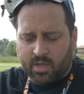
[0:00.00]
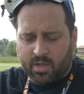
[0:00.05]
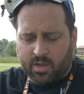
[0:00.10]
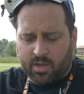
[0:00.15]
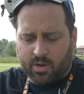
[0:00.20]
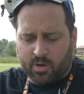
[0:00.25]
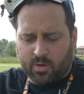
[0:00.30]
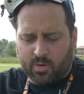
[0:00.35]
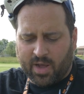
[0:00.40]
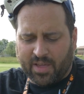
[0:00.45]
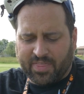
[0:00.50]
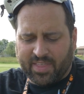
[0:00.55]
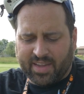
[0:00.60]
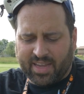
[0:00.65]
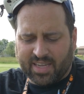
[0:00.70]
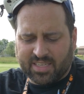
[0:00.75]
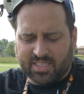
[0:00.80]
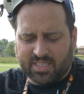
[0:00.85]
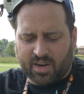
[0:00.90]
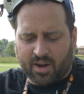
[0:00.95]
You know, I
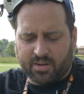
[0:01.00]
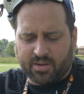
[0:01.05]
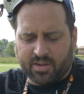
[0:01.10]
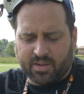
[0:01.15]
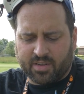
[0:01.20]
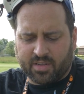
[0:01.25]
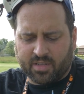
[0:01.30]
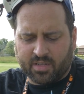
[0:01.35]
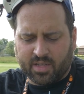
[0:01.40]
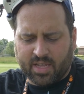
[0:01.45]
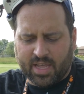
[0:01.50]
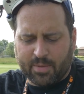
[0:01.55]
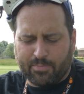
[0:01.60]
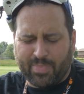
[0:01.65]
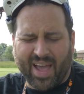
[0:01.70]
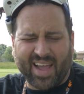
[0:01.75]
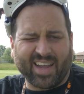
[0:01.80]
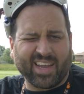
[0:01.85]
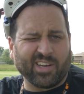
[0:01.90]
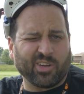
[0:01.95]
think I started
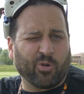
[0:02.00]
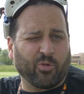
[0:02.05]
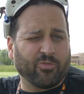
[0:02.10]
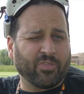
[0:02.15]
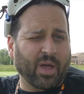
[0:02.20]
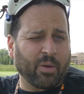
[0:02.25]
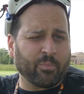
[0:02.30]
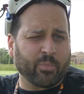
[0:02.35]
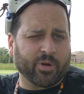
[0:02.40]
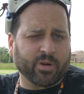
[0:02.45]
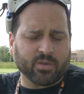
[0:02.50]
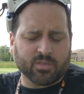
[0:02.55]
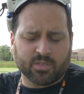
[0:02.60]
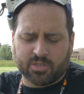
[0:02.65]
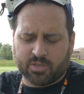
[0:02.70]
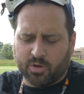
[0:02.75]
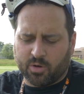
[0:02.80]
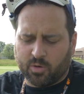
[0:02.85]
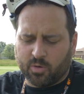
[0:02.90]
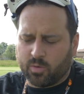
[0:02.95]
back in November,
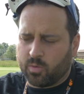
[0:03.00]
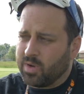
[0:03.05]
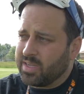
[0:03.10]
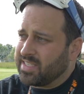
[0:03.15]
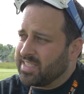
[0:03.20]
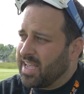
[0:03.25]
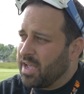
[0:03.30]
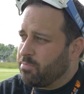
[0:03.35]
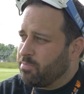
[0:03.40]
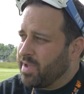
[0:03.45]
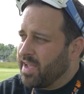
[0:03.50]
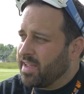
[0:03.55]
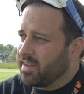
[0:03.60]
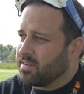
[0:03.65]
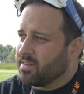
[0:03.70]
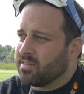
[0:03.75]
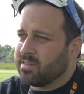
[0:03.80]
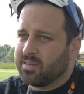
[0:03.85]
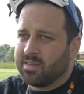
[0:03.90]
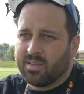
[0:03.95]
so what's that
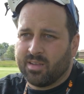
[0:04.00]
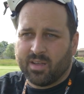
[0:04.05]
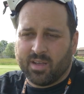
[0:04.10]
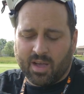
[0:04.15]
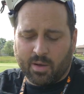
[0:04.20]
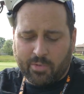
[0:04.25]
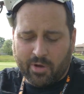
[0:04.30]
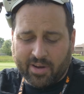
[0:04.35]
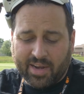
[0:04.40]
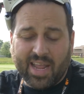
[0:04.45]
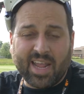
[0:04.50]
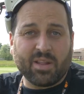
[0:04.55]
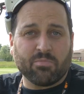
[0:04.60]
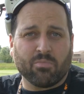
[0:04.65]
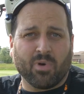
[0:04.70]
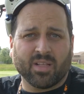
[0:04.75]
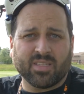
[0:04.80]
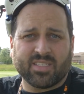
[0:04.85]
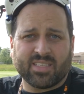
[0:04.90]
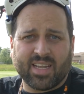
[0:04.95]
been? About eight
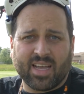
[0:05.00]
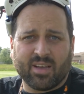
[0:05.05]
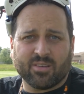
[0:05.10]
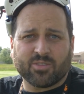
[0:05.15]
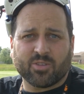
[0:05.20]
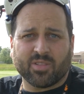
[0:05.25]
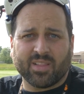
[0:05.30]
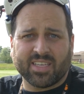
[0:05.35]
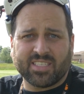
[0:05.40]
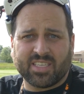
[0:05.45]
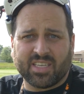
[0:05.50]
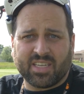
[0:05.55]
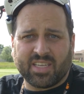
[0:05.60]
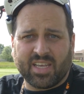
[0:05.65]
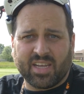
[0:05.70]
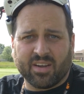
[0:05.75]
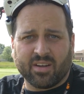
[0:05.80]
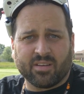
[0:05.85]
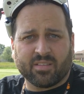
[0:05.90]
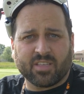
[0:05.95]
months now, so less than a
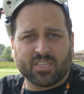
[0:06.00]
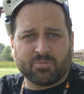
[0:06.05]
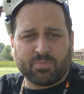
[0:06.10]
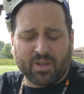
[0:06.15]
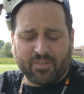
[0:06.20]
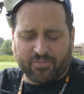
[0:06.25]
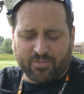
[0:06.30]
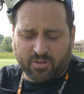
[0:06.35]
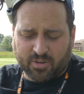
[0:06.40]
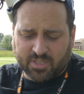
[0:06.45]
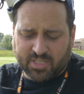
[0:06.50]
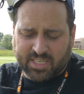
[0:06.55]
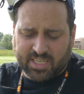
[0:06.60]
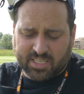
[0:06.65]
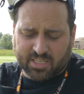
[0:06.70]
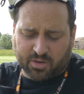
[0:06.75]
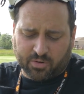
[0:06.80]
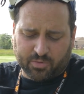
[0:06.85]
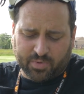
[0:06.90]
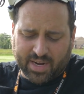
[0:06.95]
year. This is my first
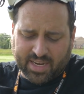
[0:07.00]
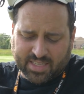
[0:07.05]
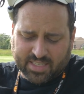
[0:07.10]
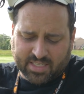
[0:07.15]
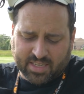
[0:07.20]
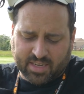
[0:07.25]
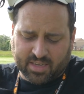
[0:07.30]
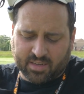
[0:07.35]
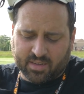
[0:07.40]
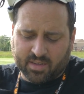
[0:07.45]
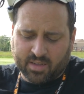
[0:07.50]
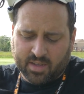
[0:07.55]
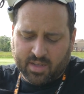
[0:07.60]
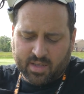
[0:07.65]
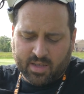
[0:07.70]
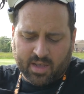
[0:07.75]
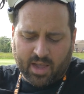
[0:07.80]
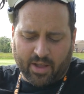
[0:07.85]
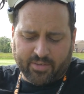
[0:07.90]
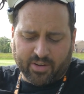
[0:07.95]
season of racing.
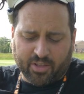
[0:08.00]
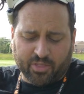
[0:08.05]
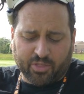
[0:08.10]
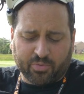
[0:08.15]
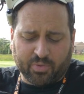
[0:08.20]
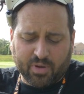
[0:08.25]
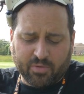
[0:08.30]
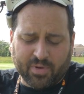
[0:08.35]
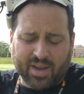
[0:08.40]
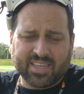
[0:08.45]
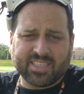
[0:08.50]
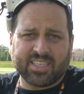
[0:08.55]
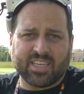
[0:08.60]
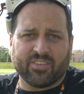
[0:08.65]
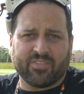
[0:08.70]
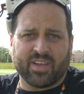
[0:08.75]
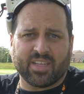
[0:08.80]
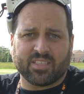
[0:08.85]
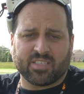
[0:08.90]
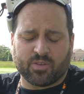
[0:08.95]
I've done three racing
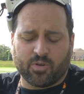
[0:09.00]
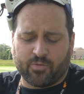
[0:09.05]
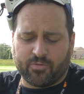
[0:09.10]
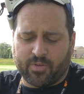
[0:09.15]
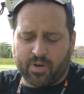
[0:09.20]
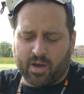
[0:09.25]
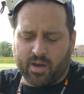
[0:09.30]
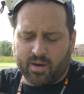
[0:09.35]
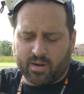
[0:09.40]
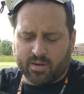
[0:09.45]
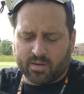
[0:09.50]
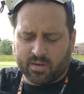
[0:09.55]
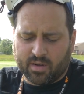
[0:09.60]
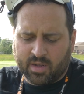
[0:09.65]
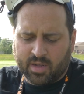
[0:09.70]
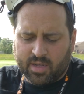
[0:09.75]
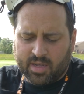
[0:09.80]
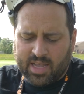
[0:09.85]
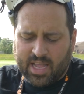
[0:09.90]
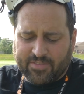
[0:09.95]
events so far.
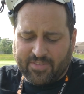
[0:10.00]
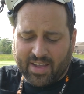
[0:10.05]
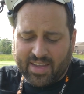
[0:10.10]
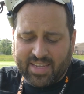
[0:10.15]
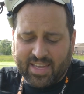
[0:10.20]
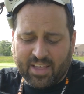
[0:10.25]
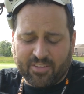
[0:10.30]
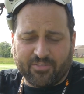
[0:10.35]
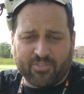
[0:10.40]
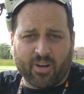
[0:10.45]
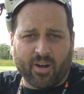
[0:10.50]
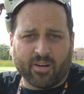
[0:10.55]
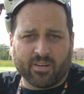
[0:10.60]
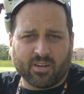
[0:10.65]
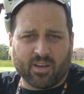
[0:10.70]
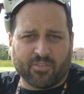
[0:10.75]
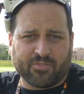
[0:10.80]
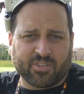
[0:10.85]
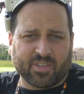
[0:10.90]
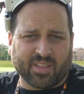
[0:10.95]
If I can get far
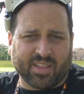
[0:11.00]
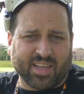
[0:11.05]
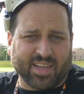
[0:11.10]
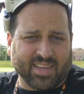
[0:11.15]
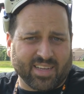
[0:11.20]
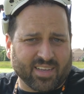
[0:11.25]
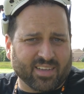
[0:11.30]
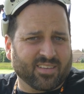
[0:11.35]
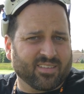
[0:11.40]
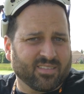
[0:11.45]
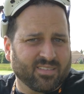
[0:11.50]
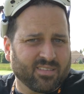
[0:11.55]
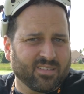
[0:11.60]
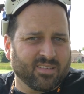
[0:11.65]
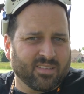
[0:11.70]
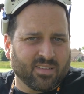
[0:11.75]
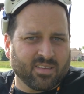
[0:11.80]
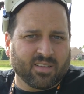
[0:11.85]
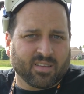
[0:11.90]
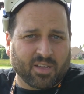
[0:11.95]
enough to like
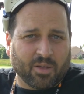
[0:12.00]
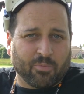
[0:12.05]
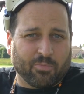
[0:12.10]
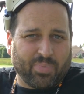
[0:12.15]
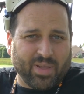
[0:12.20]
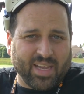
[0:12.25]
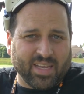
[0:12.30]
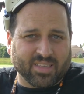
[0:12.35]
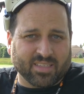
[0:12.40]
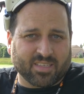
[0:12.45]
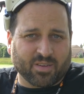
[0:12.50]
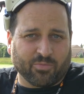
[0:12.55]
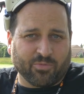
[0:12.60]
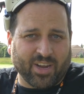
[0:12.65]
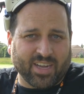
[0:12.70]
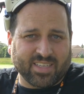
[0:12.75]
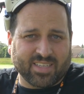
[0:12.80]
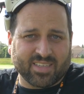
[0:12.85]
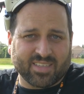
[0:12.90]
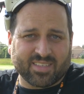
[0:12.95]
compete in some
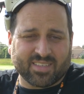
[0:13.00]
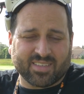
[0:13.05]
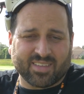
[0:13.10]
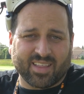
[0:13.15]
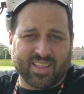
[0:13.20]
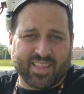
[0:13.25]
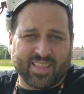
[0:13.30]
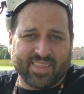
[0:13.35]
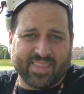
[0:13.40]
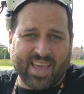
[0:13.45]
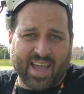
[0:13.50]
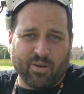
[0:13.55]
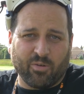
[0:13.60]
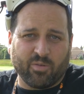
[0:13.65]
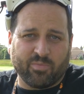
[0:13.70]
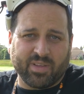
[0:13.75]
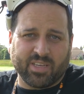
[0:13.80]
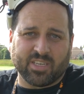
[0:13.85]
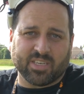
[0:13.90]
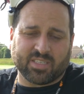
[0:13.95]
races, that
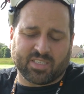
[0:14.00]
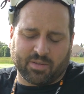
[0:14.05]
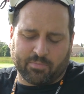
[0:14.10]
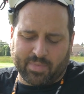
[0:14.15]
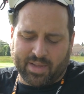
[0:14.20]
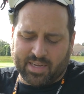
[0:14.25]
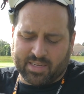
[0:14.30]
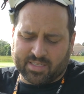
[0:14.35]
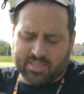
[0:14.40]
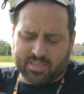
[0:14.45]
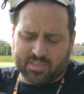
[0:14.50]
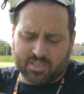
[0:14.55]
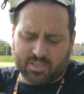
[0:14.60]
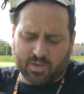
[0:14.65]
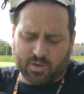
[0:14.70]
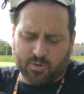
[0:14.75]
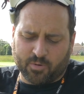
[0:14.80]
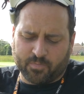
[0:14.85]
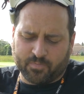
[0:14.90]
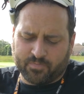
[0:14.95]
would be just amazing.
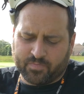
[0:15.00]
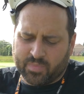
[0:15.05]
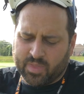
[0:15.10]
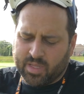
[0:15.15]
So